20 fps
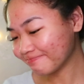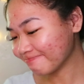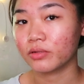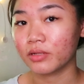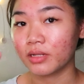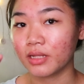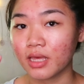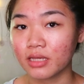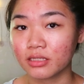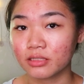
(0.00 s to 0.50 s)
So
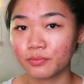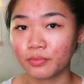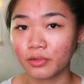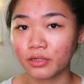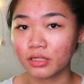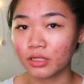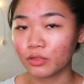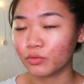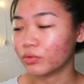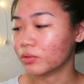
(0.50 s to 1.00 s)
the next
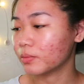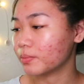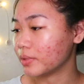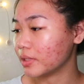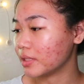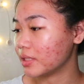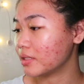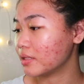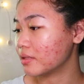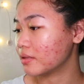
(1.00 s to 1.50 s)
product will
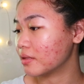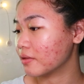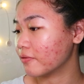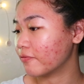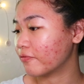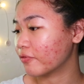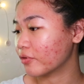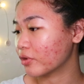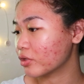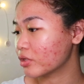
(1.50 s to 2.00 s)
be the
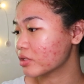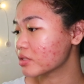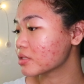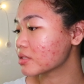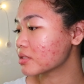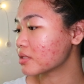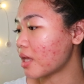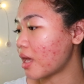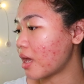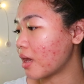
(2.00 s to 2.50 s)

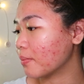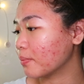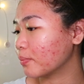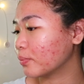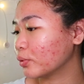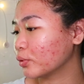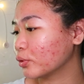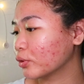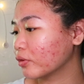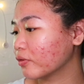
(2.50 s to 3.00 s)
first
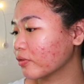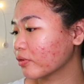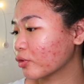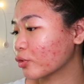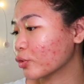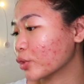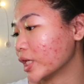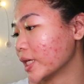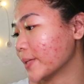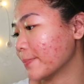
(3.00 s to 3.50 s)
ampule
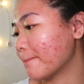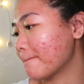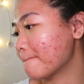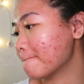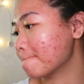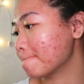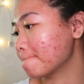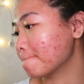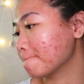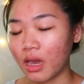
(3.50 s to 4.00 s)
cream.
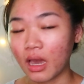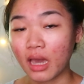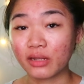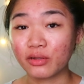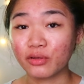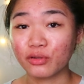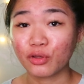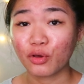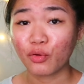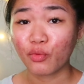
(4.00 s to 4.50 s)
I
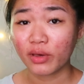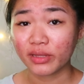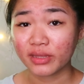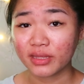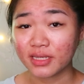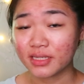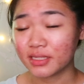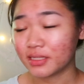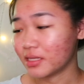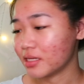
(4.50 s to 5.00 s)
don't know what
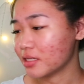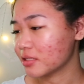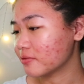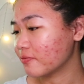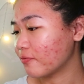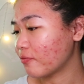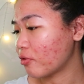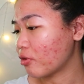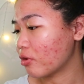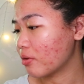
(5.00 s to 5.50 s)
this is
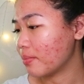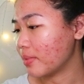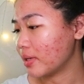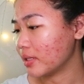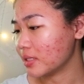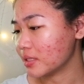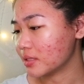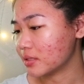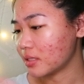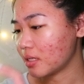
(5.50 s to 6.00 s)
for,
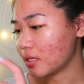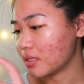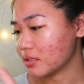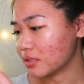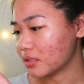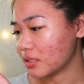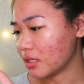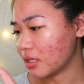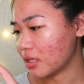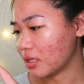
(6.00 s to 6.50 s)
but it
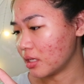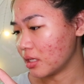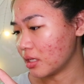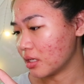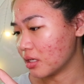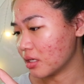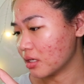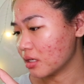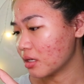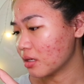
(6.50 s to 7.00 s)
says
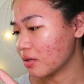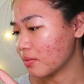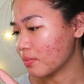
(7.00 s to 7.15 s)
here,